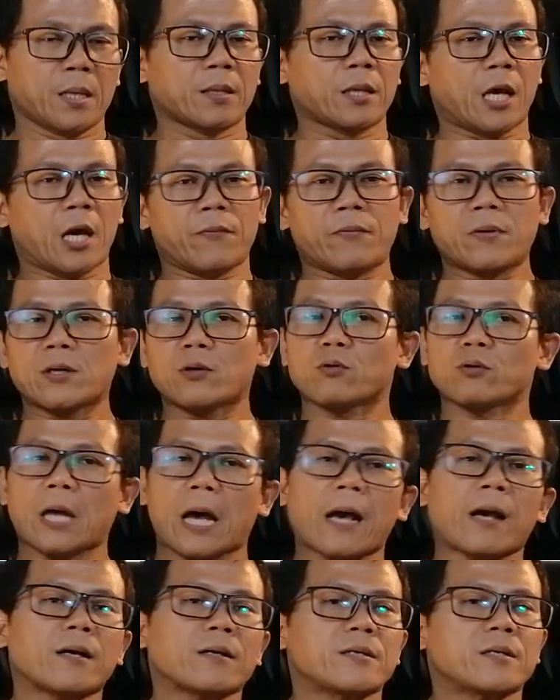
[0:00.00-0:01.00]
Having good
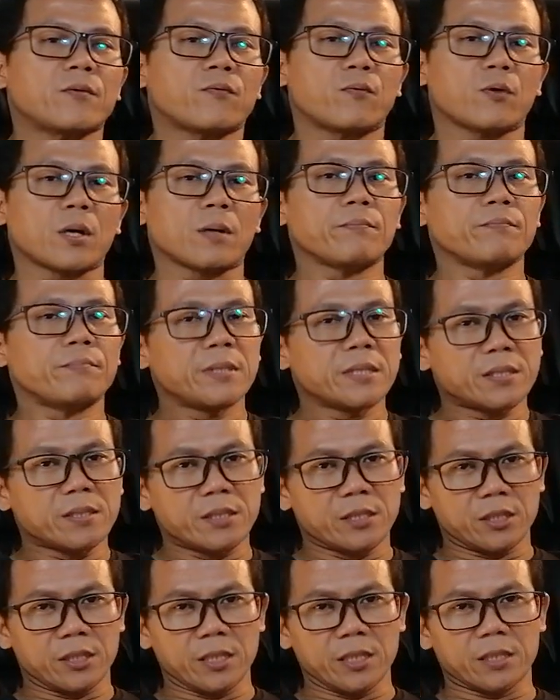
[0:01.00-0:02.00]
idea for a
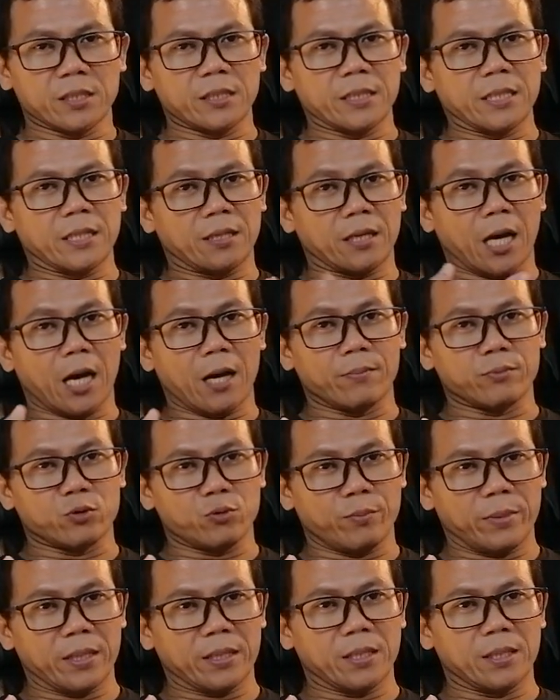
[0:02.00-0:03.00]
business isn't enough to
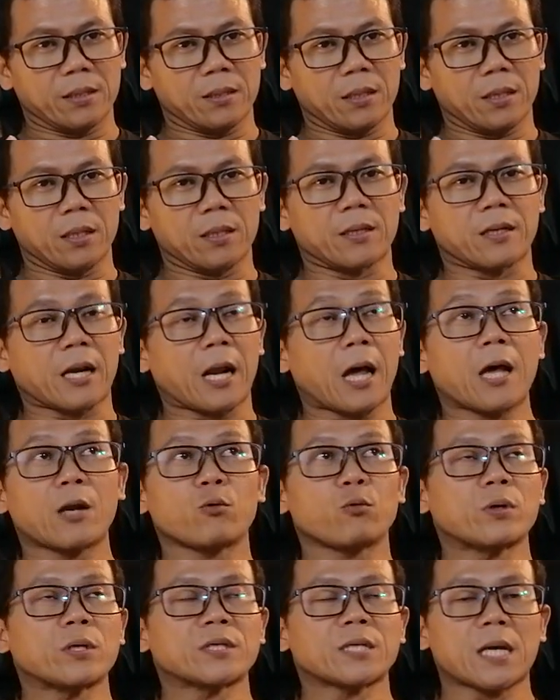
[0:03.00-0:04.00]
make it a
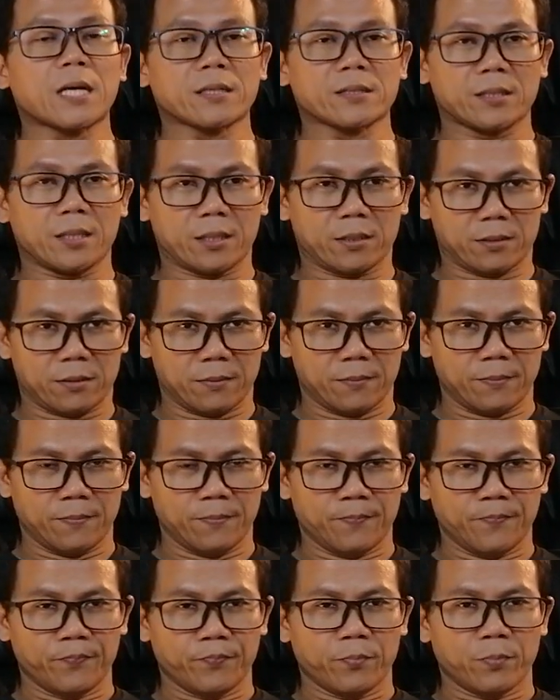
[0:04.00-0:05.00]
runaway success.
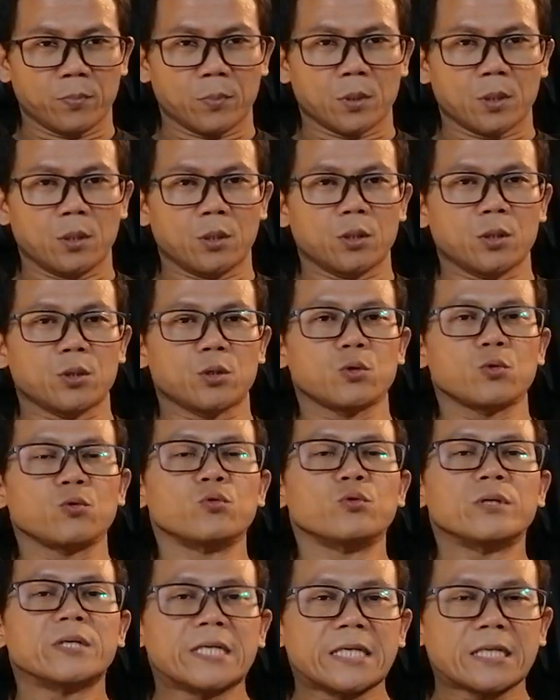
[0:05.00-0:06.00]
You
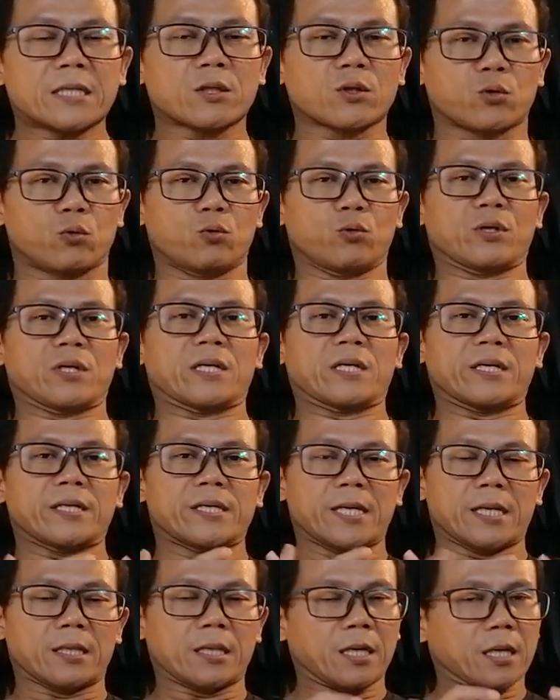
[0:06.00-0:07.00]
need to
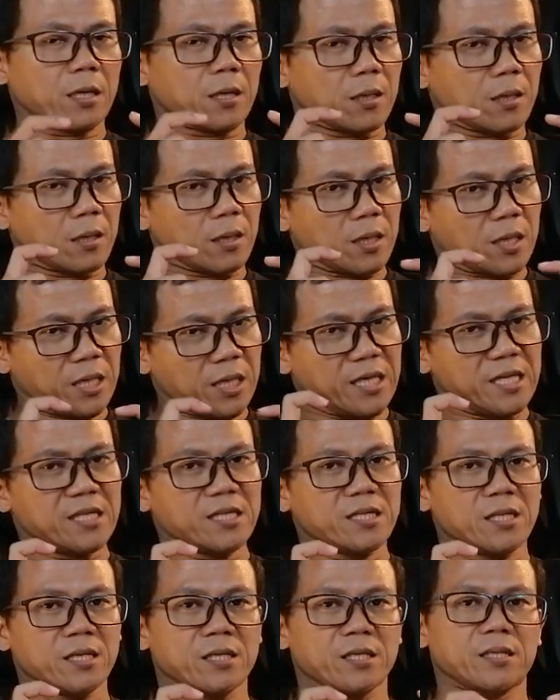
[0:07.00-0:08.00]
create a
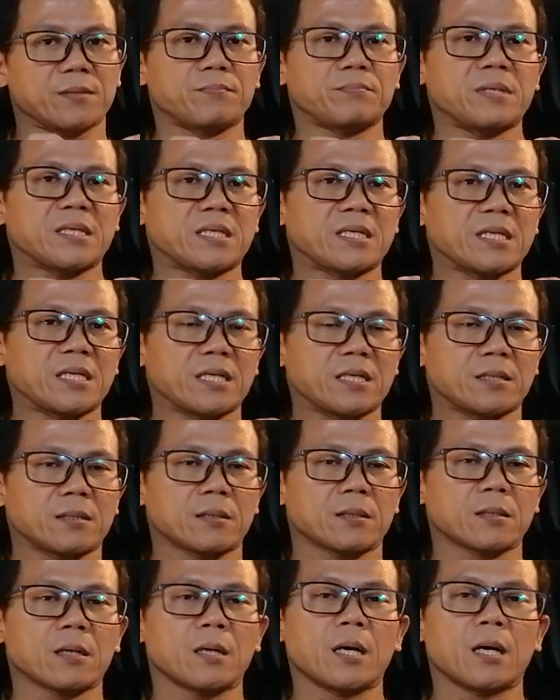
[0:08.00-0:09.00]
consistent business
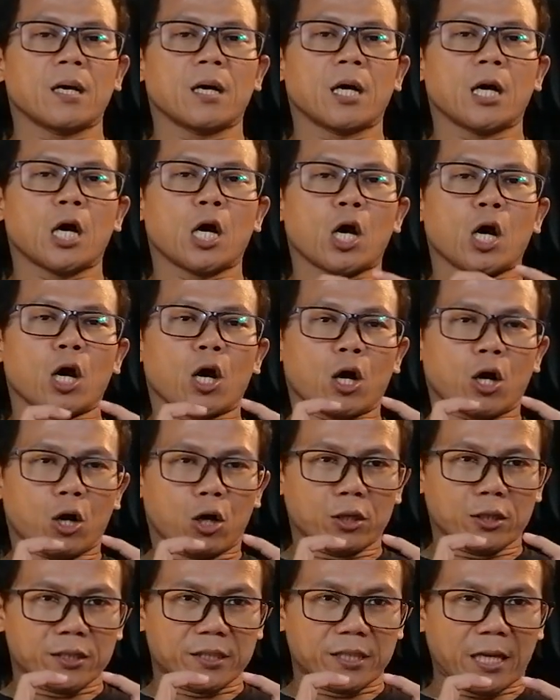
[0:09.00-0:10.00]

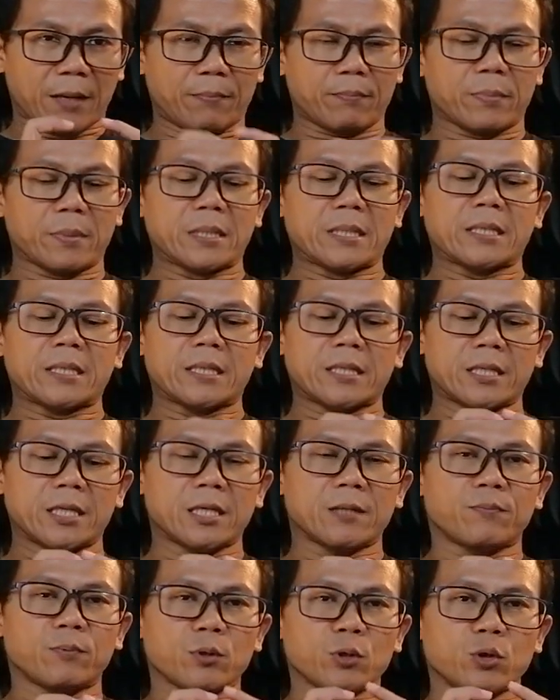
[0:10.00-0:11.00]
concept
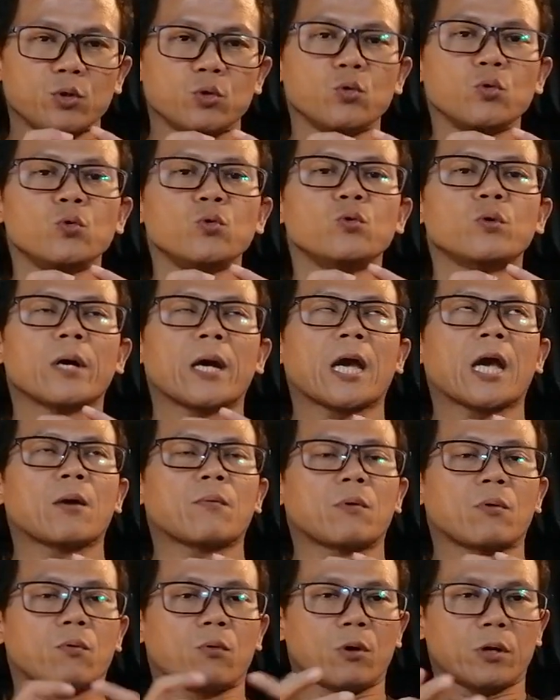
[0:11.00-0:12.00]
if you
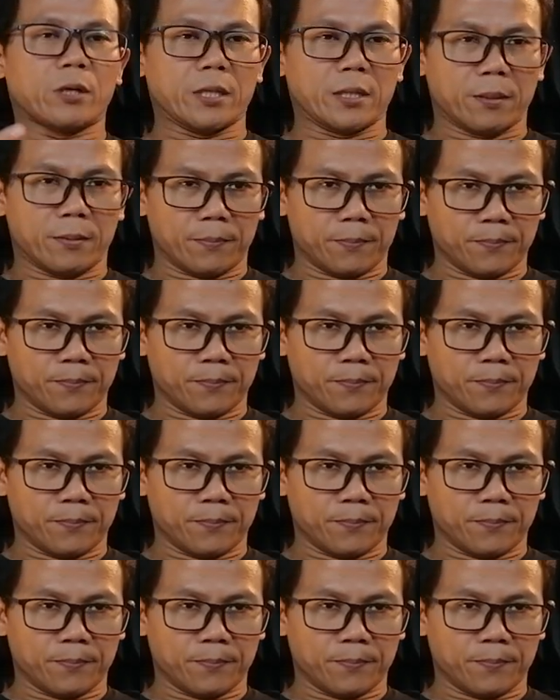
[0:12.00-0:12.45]
ever want it.